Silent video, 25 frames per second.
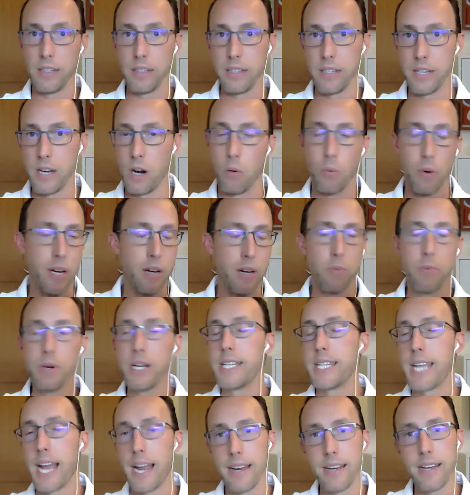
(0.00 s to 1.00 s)

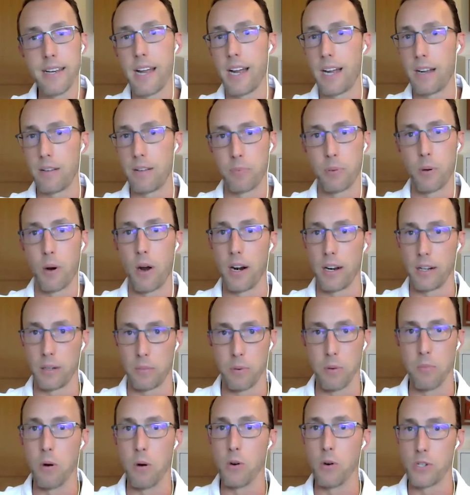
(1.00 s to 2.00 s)
We tend to have product
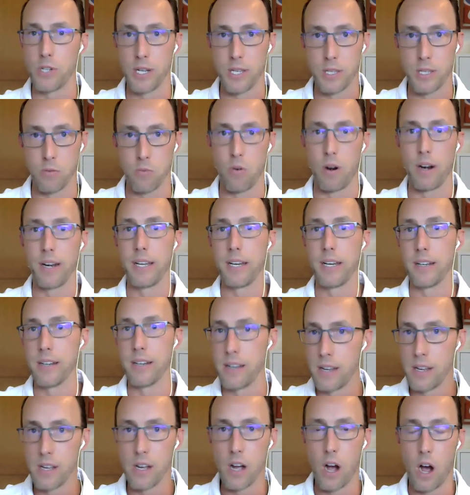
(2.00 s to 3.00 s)
promotions
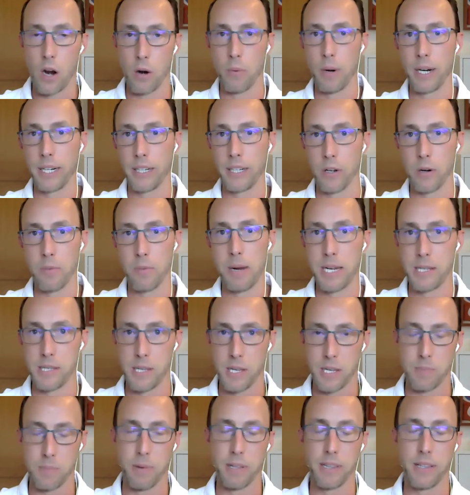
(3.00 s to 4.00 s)
running on a regular
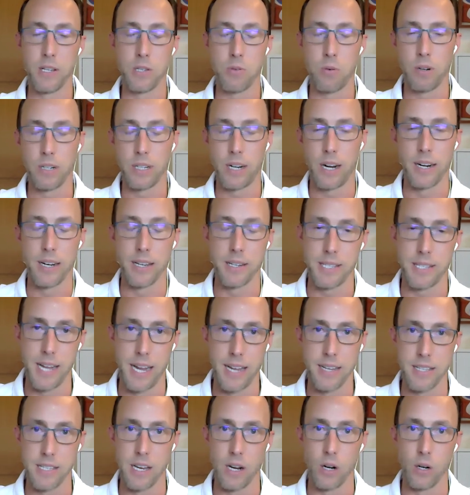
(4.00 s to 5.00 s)
basis, but this one kind of
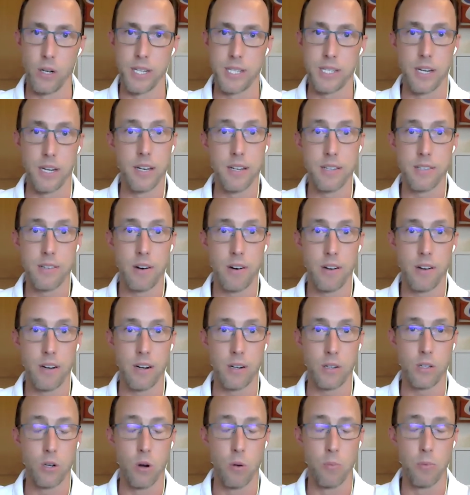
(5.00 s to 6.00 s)
stands out. It's going to start on
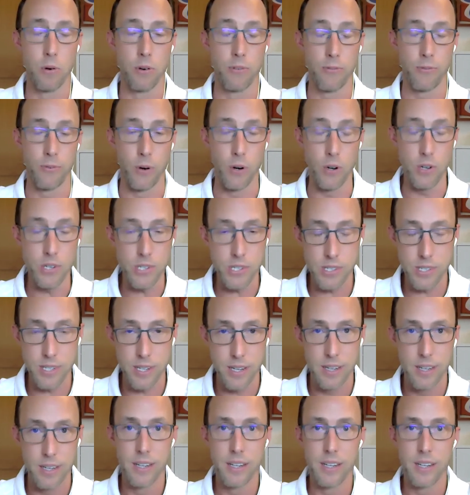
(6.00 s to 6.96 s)
October 1st.